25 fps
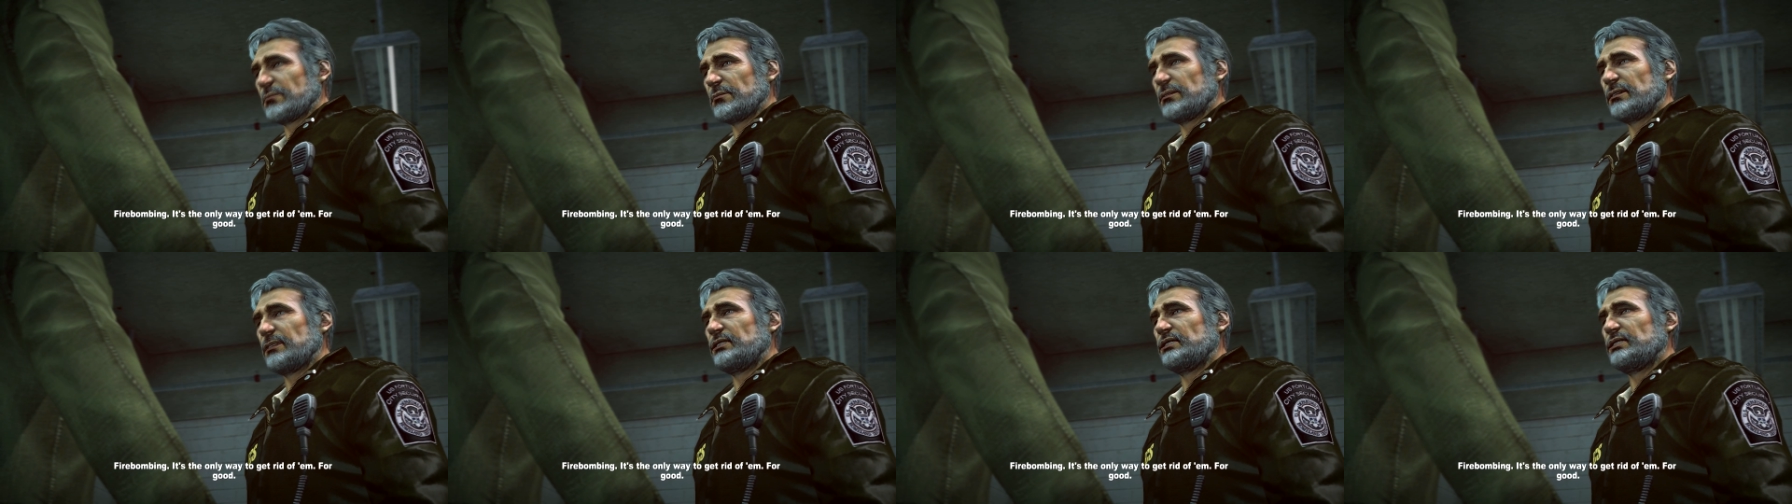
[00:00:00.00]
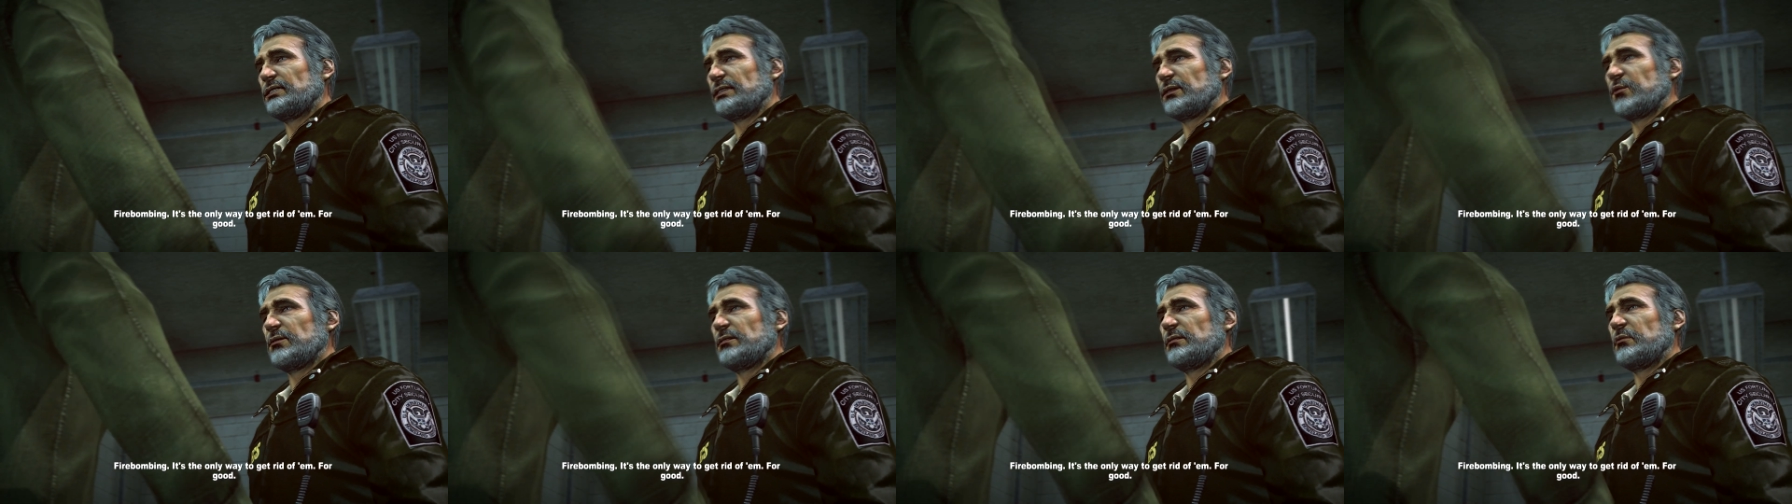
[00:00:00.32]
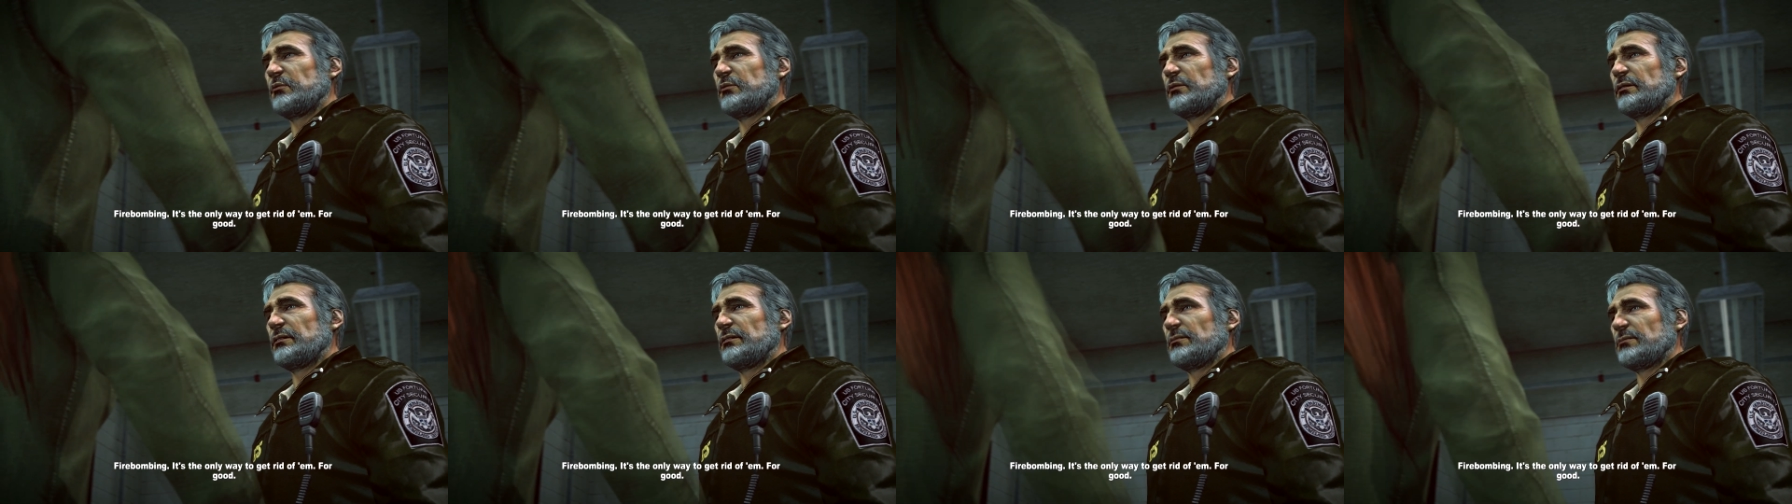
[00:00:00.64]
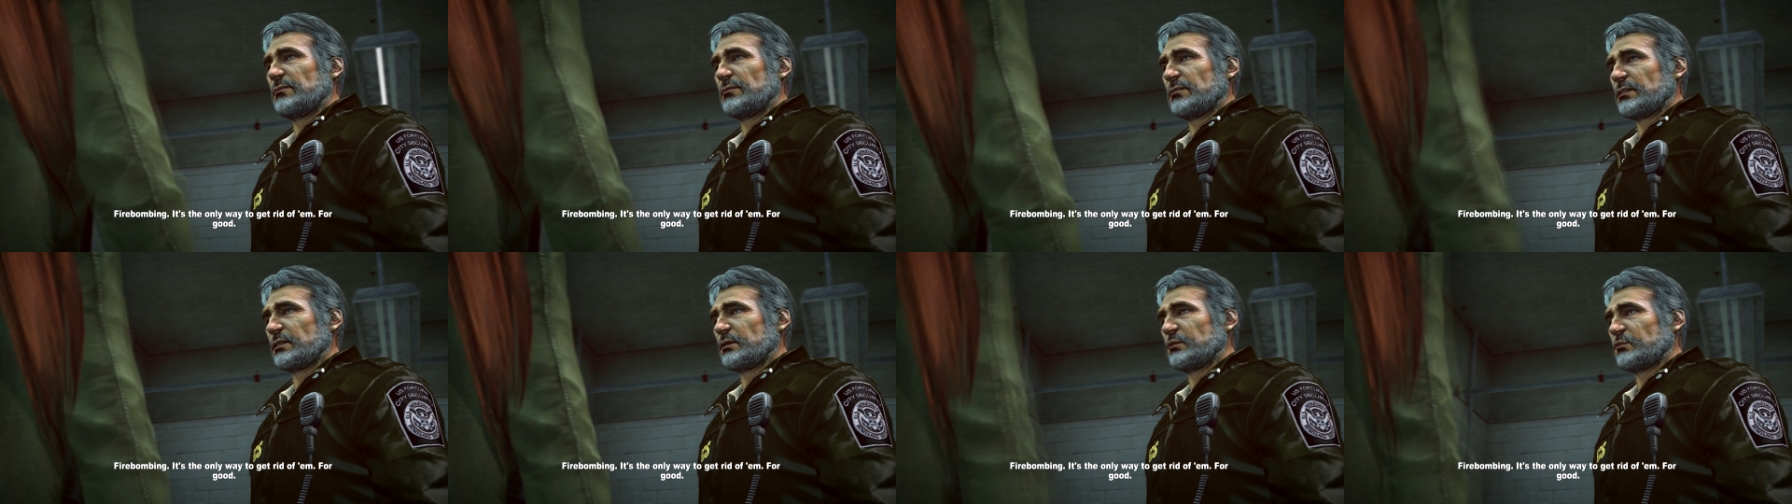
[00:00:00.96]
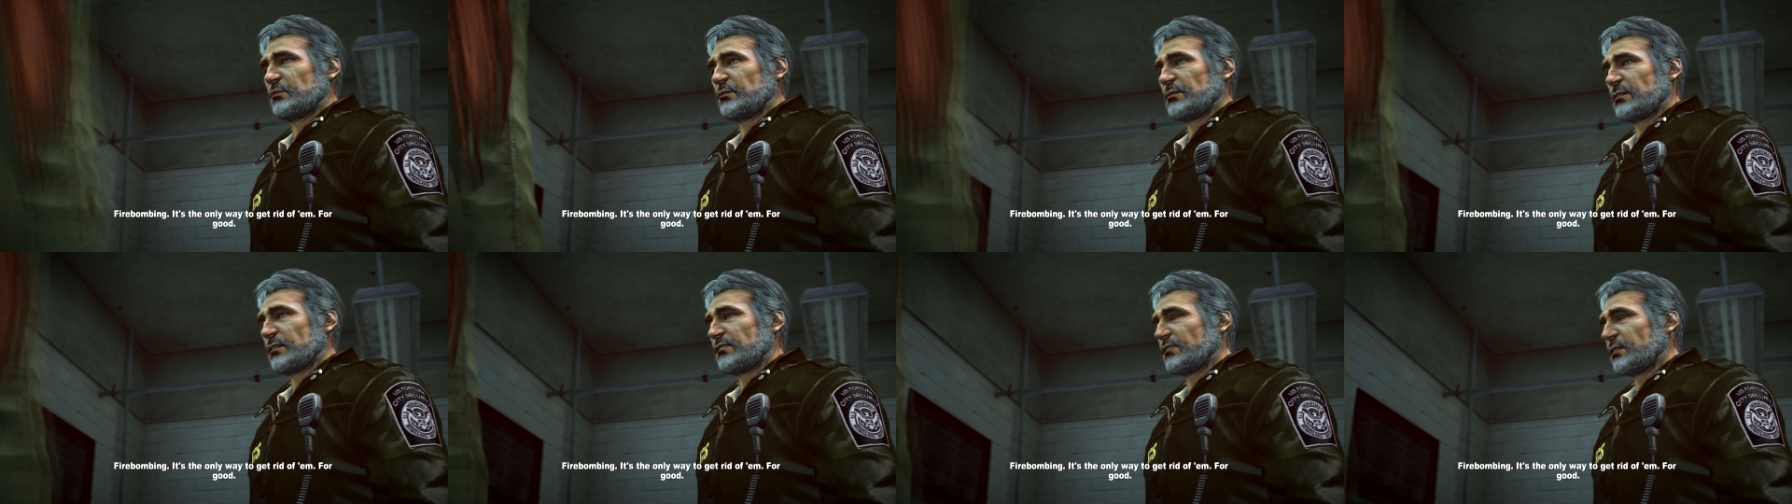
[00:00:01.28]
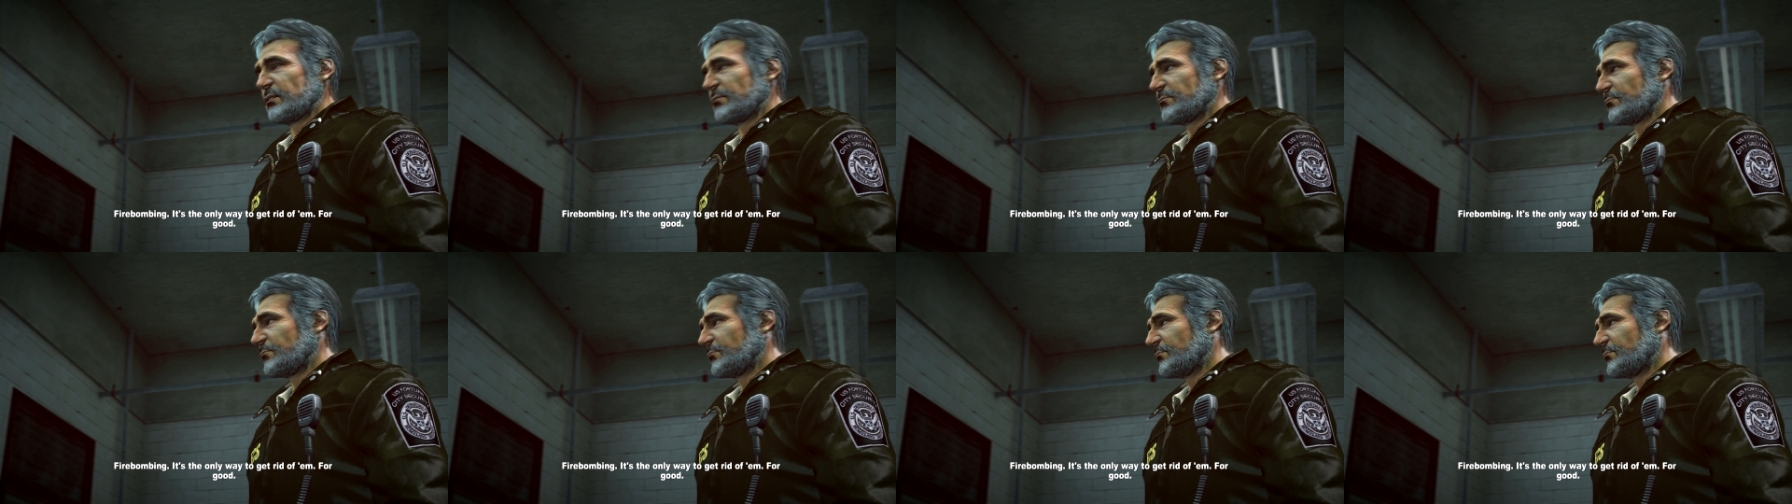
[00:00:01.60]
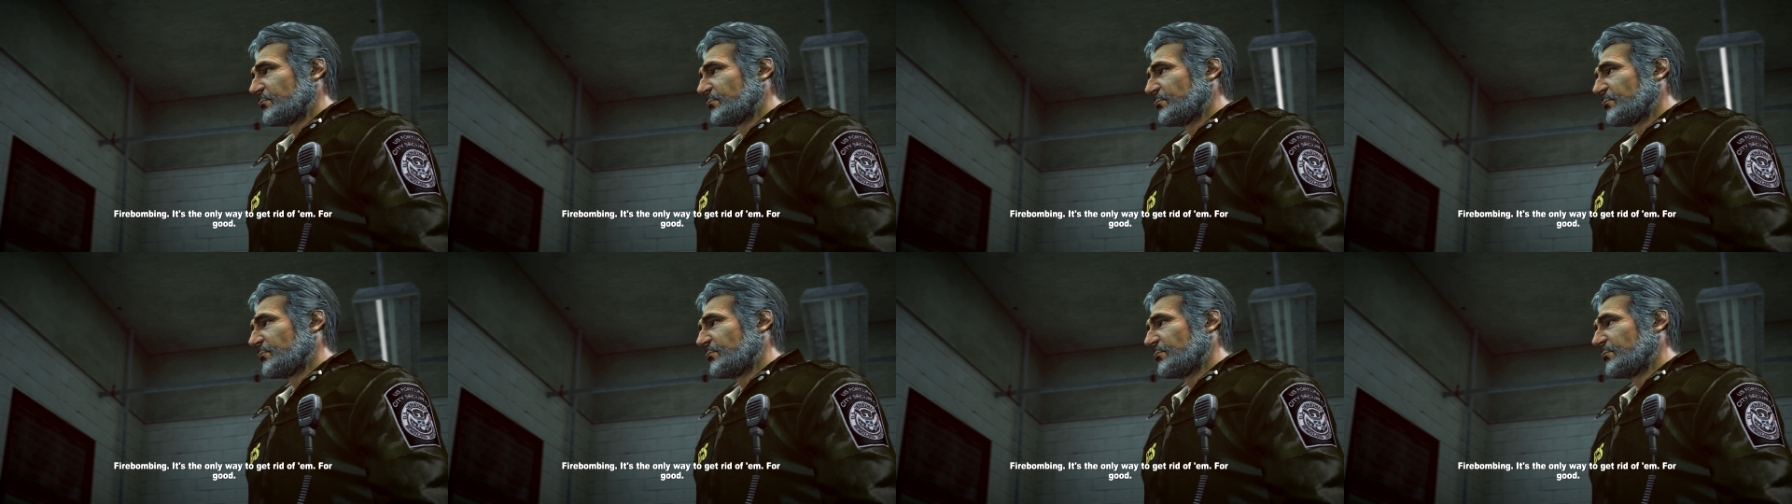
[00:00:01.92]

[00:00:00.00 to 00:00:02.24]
It's the only way to get rid of him